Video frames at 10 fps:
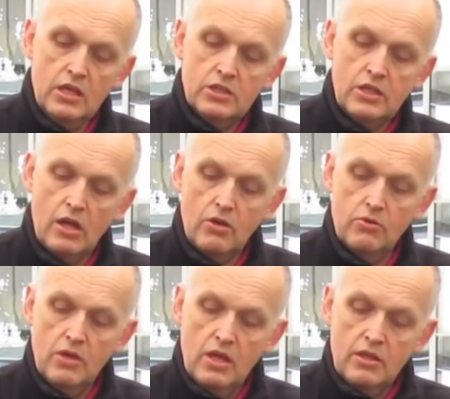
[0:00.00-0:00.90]

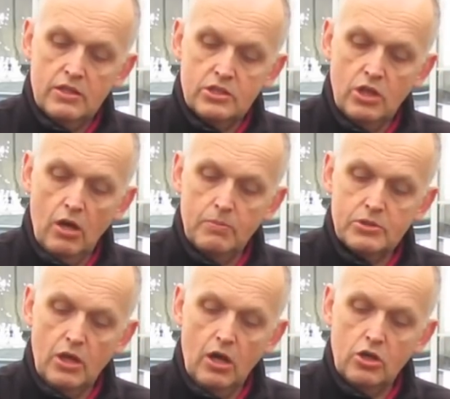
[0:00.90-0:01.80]
so the
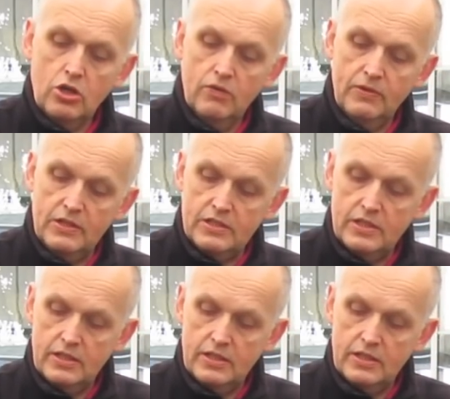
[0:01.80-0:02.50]
tops are covered.